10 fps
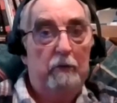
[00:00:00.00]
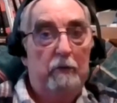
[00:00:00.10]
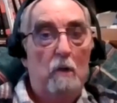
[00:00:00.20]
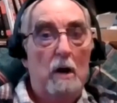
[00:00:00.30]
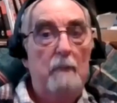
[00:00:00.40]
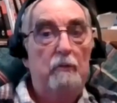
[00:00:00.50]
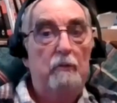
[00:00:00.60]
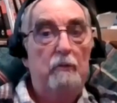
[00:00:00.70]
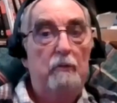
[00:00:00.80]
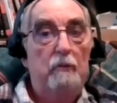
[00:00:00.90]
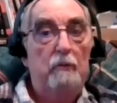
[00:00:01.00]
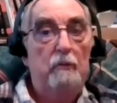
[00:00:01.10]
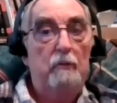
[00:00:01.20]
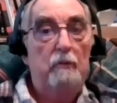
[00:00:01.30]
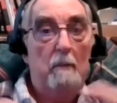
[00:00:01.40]
So what I'm
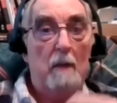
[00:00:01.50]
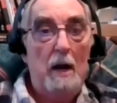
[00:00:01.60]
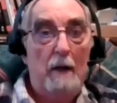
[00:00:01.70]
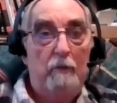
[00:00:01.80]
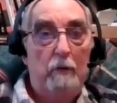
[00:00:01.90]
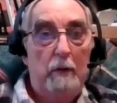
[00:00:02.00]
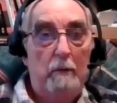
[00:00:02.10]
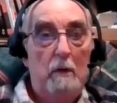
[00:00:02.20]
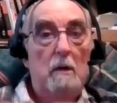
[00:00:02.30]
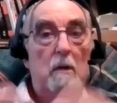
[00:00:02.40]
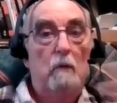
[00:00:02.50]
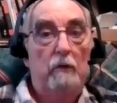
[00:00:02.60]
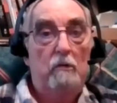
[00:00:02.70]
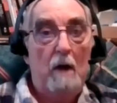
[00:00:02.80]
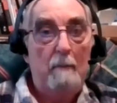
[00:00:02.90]
spending my life doing with the
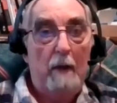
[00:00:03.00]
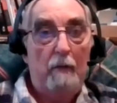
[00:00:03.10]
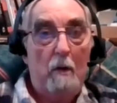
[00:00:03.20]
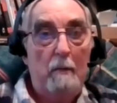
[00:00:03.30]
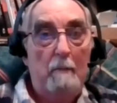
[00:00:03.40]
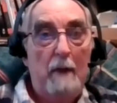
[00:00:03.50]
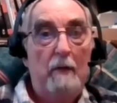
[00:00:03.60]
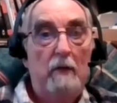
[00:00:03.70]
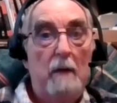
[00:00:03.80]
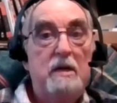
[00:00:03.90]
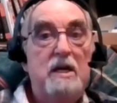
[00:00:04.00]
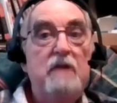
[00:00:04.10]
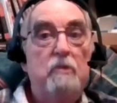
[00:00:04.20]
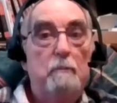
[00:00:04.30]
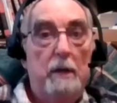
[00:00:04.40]
Triad Math Army and Math is I'm
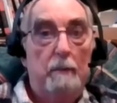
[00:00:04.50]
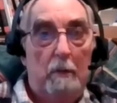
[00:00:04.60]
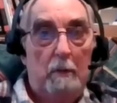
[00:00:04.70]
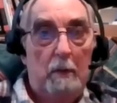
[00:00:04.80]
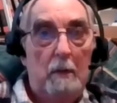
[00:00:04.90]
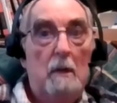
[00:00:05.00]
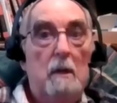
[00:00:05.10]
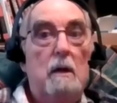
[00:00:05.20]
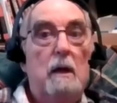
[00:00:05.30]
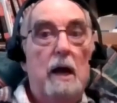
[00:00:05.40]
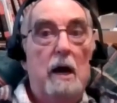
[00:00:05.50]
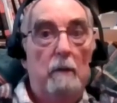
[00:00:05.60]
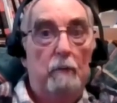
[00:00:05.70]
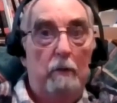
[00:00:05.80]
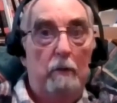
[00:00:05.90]
teaching people how to
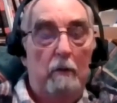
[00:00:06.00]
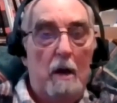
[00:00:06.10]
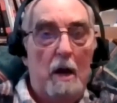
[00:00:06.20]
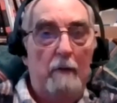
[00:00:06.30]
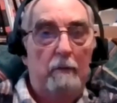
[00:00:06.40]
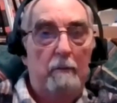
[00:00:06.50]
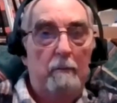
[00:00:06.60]
improve their life.